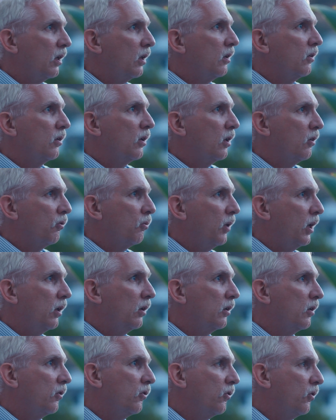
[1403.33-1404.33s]
as
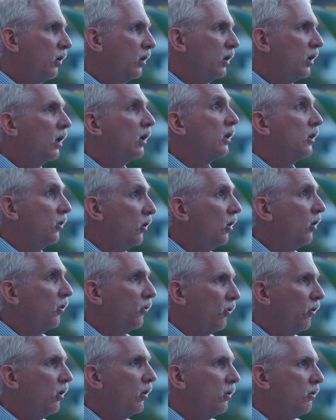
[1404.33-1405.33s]
well as young adults.